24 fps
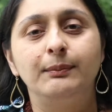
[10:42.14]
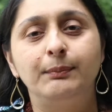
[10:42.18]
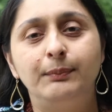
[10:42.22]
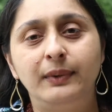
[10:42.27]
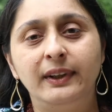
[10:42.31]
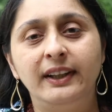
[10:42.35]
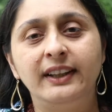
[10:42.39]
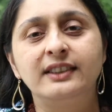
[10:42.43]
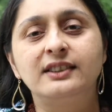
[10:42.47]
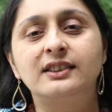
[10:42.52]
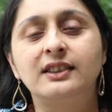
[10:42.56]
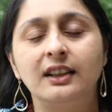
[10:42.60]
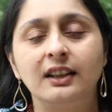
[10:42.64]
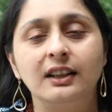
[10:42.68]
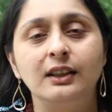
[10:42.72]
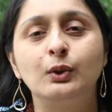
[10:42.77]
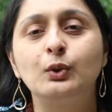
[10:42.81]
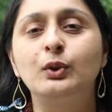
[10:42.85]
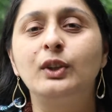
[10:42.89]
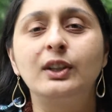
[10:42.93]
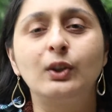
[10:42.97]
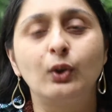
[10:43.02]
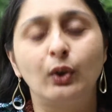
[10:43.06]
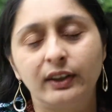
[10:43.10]
Please
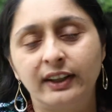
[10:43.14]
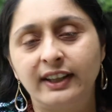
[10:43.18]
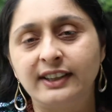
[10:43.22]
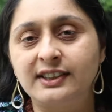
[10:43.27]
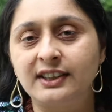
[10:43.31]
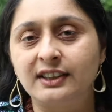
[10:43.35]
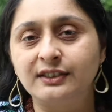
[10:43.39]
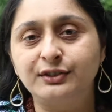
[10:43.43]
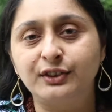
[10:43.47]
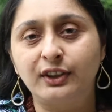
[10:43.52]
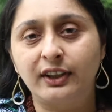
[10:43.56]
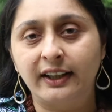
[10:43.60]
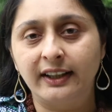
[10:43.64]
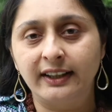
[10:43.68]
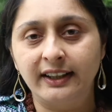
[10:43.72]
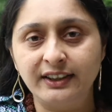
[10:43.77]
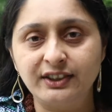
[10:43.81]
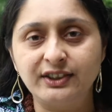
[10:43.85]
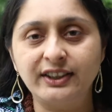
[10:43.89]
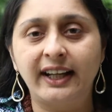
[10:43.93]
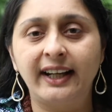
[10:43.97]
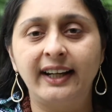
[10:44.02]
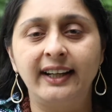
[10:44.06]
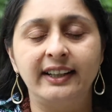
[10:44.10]
do a donation for any
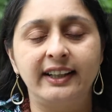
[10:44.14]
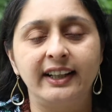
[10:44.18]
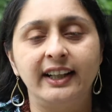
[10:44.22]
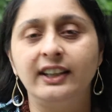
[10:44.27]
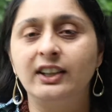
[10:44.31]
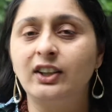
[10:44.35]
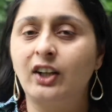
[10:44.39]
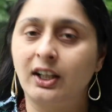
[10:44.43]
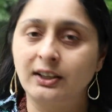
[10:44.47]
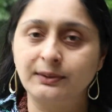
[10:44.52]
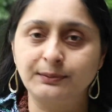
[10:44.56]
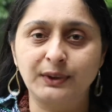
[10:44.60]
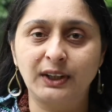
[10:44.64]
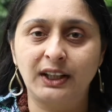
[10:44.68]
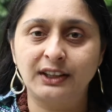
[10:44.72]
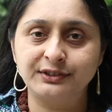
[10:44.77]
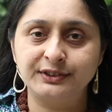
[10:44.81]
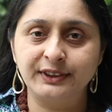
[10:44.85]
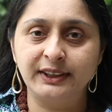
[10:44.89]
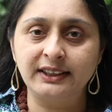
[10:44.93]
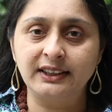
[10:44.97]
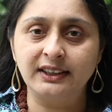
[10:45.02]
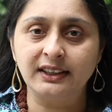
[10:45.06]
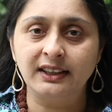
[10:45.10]
charity,
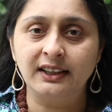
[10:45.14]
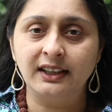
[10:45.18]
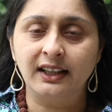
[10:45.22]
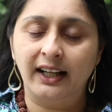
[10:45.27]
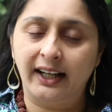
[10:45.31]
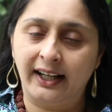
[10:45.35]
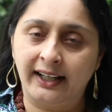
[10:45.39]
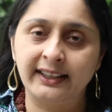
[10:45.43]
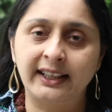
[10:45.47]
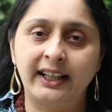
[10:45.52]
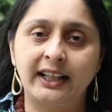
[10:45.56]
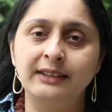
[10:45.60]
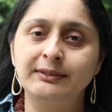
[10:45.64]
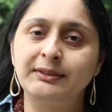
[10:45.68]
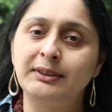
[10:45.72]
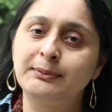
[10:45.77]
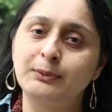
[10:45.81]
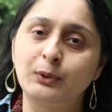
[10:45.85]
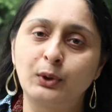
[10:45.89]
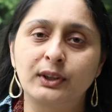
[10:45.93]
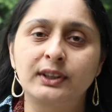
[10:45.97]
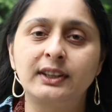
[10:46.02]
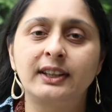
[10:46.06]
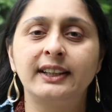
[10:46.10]
non-profit, and I'll be
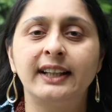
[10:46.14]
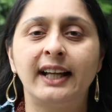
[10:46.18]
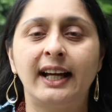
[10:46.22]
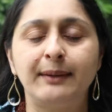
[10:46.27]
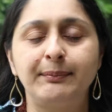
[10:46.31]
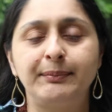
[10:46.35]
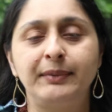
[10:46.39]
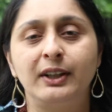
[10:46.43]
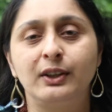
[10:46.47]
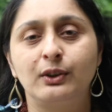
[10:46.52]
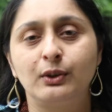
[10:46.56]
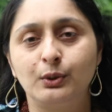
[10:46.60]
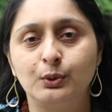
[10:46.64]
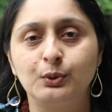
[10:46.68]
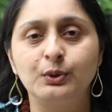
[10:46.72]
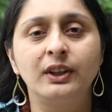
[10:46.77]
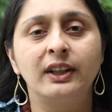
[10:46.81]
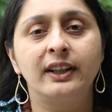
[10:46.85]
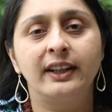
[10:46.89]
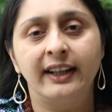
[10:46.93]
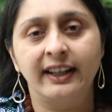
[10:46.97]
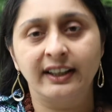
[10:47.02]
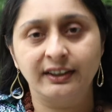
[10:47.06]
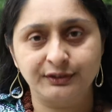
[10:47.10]
more than happy to do a
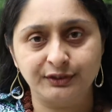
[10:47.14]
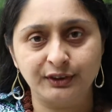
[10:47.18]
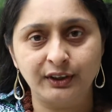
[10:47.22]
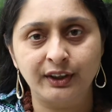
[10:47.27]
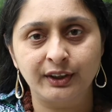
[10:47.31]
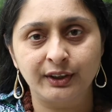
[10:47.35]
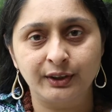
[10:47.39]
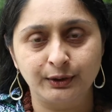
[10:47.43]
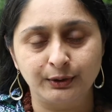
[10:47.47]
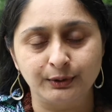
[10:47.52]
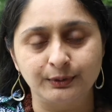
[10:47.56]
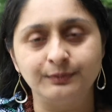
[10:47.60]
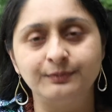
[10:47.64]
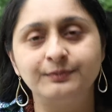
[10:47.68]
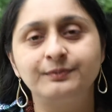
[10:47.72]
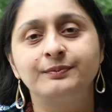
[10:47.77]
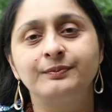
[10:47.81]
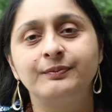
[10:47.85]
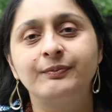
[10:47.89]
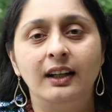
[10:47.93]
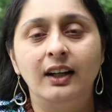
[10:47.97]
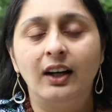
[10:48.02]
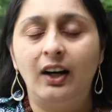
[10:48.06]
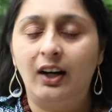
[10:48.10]
reading for you.
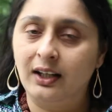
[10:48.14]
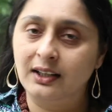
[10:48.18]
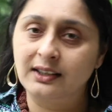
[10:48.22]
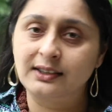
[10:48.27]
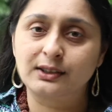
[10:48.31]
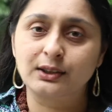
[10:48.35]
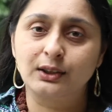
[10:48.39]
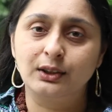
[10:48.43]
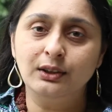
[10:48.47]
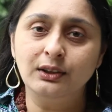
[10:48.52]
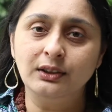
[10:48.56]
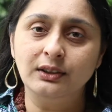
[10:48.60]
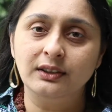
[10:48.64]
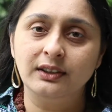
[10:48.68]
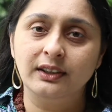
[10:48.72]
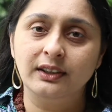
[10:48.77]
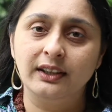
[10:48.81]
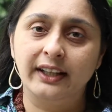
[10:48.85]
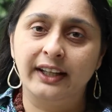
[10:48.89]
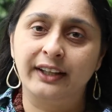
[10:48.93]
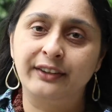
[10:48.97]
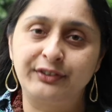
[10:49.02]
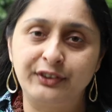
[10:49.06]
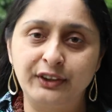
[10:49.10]
Also,
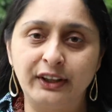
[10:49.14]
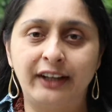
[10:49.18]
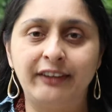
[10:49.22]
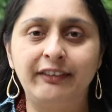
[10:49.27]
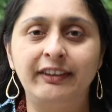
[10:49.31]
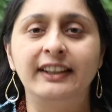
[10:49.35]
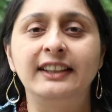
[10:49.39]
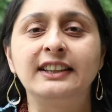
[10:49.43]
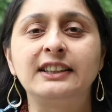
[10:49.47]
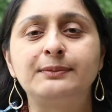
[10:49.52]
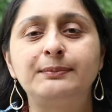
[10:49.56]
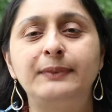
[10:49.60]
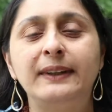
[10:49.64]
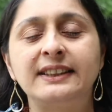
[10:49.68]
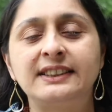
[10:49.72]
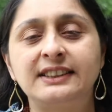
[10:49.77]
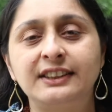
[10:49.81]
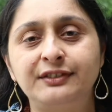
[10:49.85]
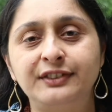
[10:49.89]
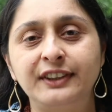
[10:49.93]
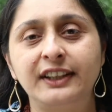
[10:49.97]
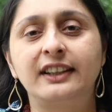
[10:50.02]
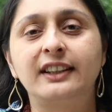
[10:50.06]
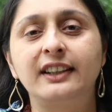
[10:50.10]
if you have any
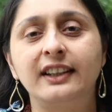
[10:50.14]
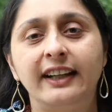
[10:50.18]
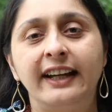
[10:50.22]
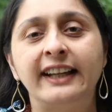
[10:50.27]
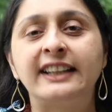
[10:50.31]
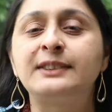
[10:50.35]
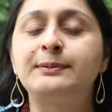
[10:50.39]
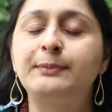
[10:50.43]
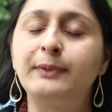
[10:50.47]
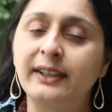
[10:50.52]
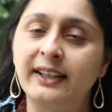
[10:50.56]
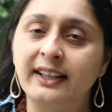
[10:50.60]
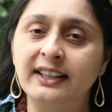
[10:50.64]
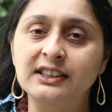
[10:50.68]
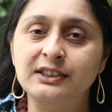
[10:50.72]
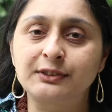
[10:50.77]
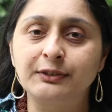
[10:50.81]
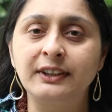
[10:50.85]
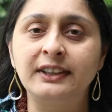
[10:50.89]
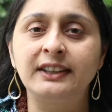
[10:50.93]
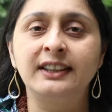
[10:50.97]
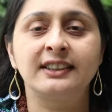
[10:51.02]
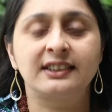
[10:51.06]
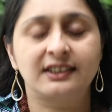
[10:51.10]
specific experience
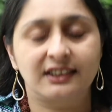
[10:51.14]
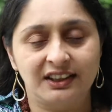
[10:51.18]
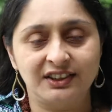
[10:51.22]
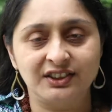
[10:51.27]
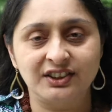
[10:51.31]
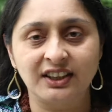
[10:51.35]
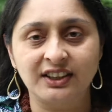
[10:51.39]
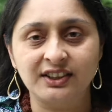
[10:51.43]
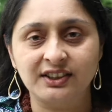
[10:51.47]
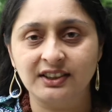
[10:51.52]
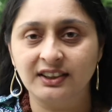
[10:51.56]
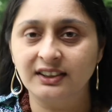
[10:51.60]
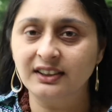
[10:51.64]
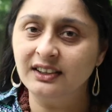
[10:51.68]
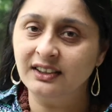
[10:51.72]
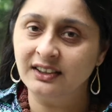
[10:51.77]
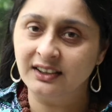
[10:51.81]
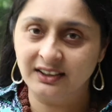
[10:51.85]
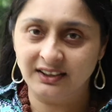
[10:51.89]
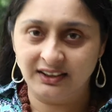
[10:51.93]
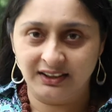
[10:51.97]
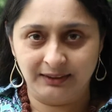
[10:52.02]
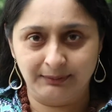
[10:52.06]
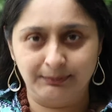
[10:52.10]
with this conjunction,
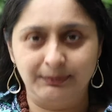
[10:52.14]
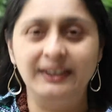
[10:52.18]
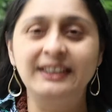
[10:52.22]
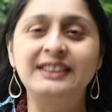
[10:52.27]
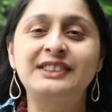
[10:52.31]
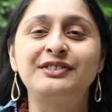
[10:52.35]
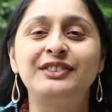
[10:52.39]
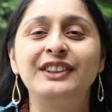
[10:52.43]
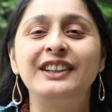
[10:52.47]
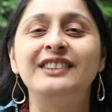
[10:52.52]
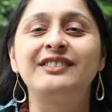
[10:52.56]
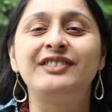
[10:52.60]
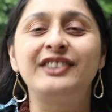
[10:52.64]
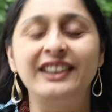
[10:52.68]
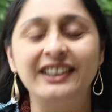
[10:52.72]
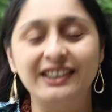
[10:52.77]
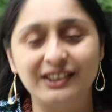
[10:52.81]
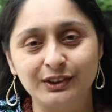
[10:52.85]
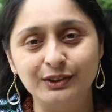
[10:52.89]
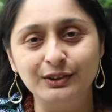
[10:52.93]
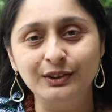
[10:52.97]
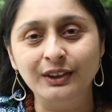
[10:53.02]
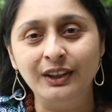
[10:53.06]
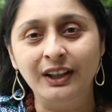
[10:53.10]
please feel free
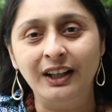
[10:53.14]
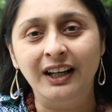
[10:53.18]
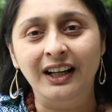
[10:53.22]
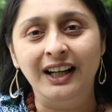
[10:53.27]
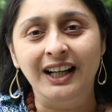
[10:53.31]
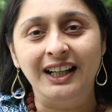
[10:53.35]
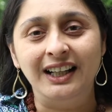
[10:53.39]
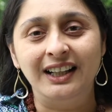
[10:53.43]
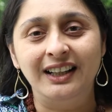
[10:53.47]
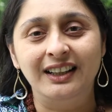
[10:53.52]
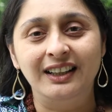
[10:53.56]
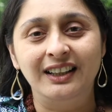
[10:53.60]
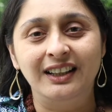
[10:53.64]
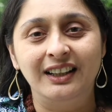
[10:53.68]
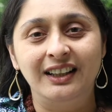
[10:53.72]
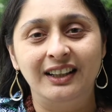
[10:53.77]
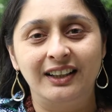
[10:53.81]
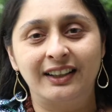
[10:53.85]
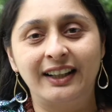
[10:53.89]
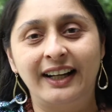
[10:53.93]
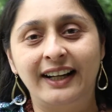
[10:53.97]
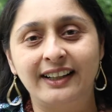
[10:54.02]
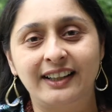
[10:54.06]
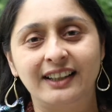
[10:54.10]
to
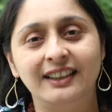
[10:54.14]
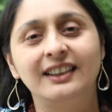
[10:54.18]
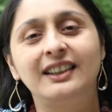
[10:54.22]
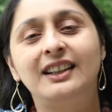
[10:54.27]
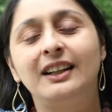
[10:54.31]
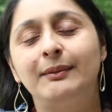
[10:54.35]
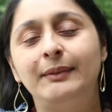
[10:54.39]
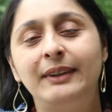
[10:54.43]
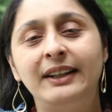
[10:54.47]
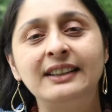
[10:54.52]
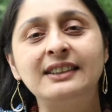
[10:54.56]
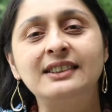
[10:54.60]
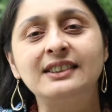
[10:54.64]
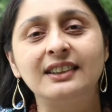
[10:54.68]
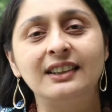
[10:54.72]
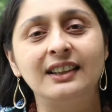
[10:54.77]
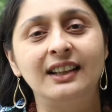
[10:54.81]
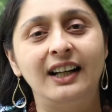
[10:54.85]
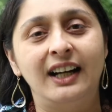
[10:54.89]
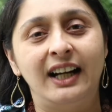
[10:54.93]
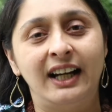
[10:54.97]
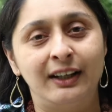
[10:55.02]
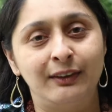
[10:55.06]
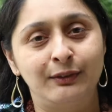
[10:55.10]
write in comments.
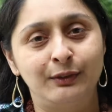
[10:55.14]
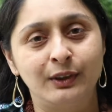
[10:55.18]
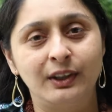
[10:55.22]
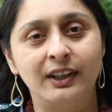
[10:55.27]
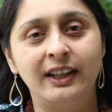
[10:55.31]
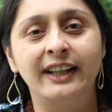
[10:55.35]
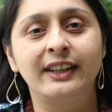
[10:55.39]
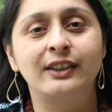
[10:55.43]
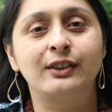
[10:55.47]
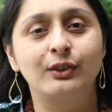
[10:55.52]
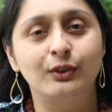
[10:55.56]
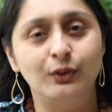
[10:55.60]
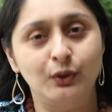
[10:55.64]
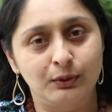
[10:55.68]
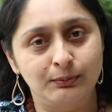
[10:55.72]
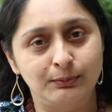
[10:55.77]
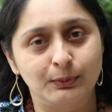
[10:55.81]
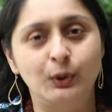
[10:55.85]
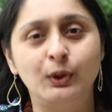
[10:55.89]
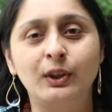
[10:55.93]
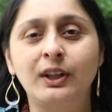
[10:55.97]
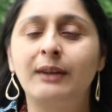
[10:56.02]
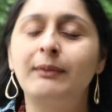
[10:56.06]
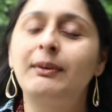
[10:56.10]
I would like to know
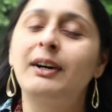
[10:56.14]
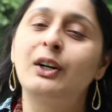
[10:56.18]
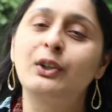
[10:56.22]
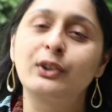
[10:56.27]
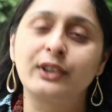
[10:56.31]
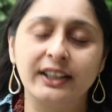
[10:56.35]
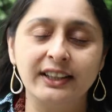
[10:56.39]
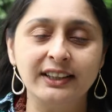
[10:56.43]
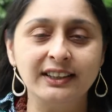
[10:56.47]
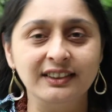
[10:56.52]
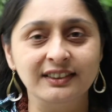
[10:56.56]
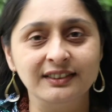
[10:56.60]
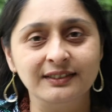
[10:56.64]
more about it.